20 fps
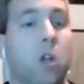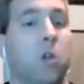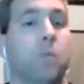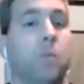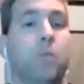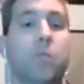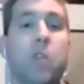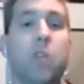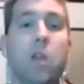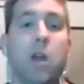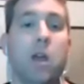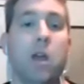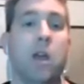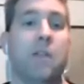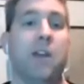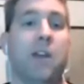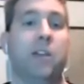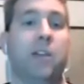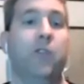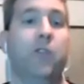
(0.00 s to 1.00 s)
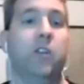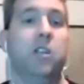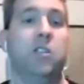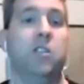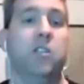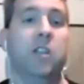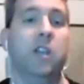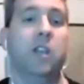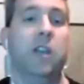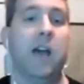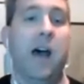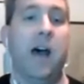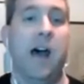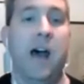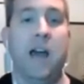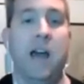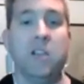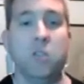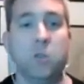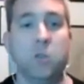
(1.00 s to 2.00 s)
look, thank you for listening.
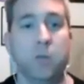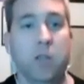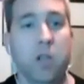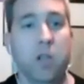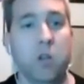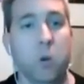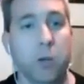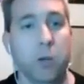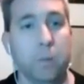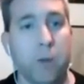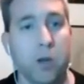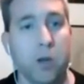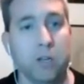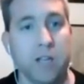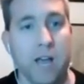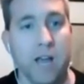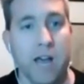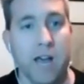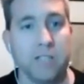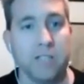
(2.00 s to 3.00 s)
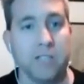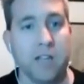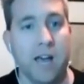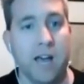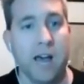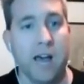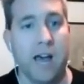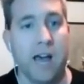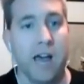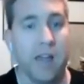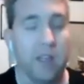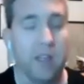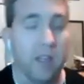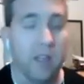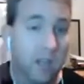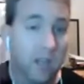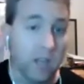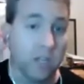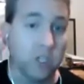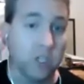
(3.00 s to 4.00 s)
Uh, this will be a quick podcast. Uh,
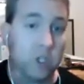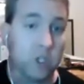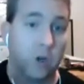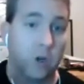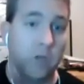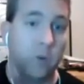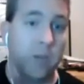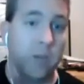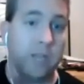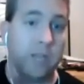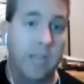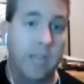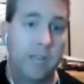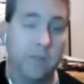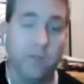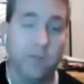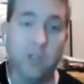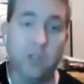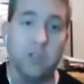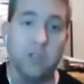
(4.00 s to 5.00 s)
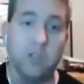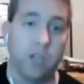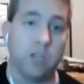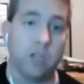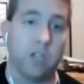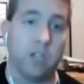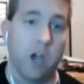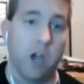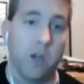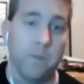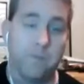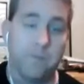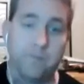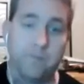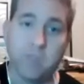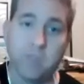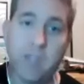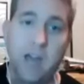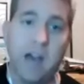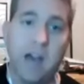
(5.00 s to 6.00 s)
enjoy the weekend. If you don't go,
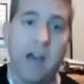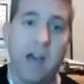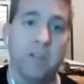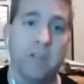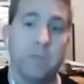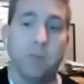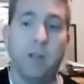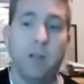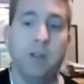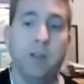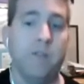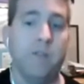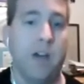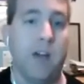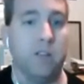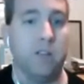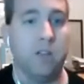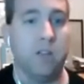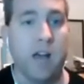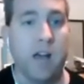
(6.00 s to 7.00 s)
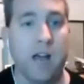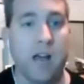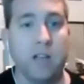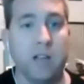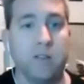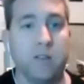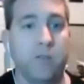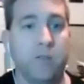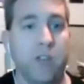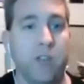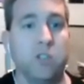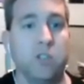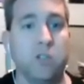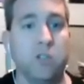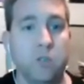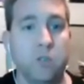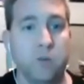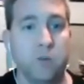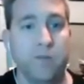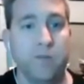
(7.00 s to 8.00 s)
uh, there's plenty of other
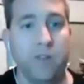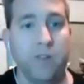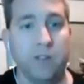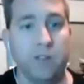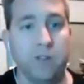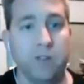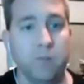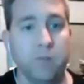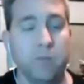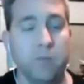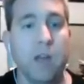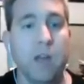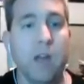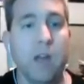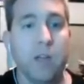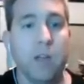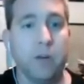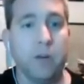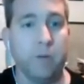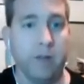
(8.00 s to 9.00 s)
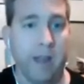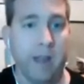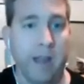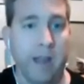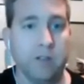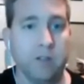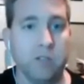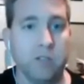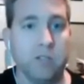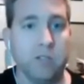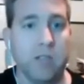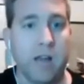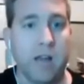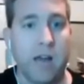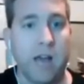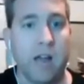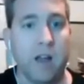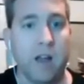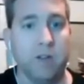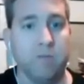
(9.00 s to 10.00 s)
conventions with Phantom creators
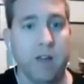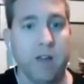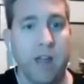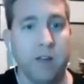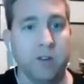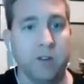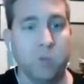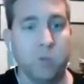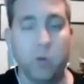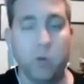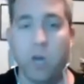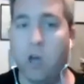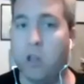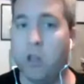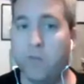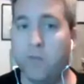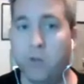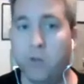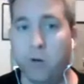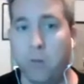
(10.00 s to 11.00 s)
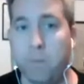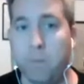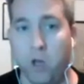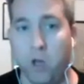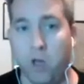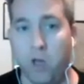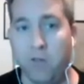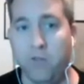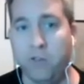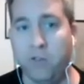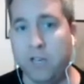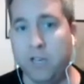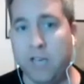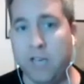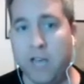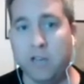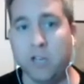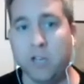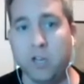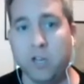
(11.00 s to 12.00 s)
around as well. If you're in Perth and you
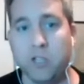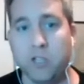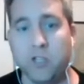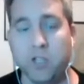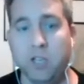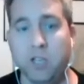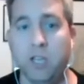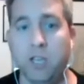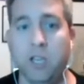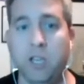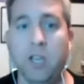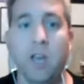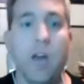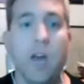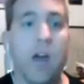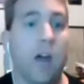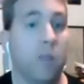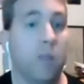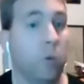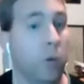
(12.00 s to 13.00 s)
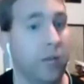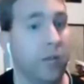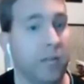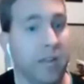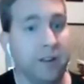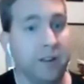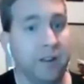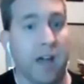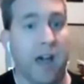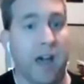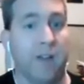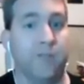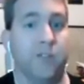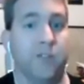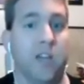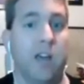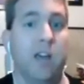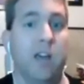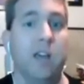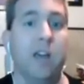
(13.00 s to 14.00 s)
can't go to Sydney the weekend
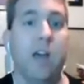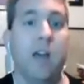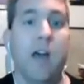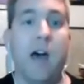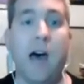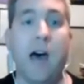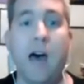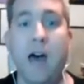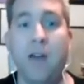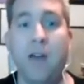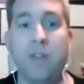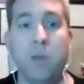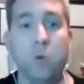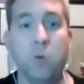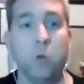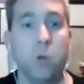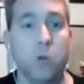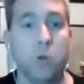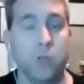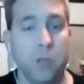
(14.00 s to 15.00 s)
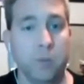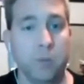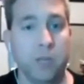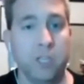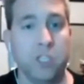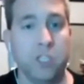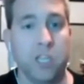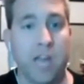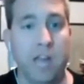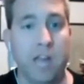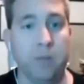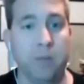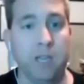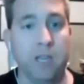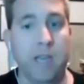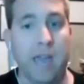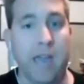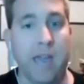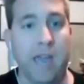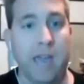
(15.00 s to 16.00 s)
after, uh, there will also be
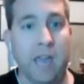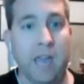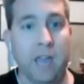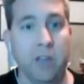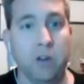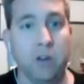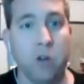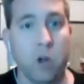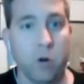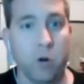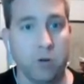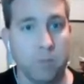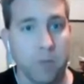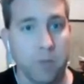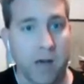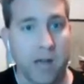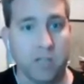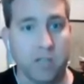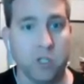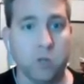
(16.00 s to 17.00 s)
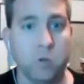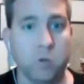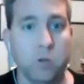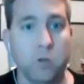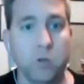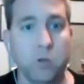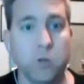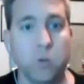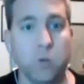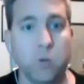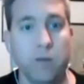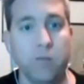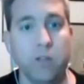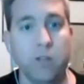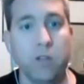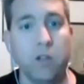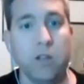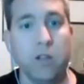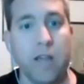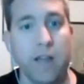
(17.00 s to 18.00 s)
Jamie and Lauren Marshall, who's one of
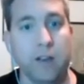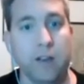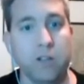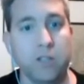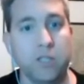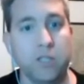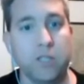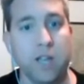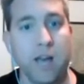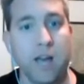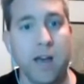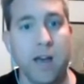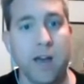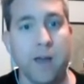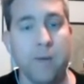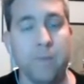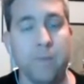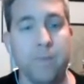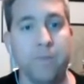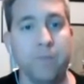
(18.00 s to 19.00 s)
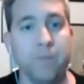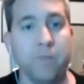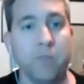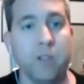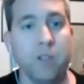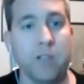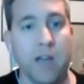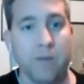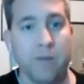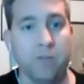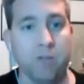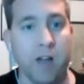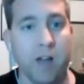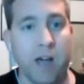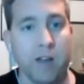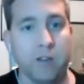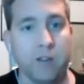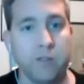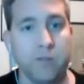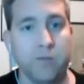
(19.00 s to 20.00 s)
the latest um, cover
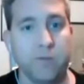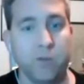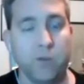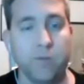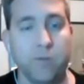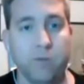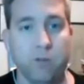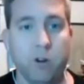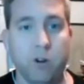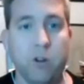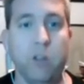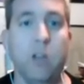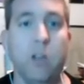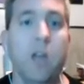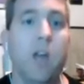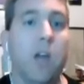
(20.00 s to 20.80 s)
artists for Frew.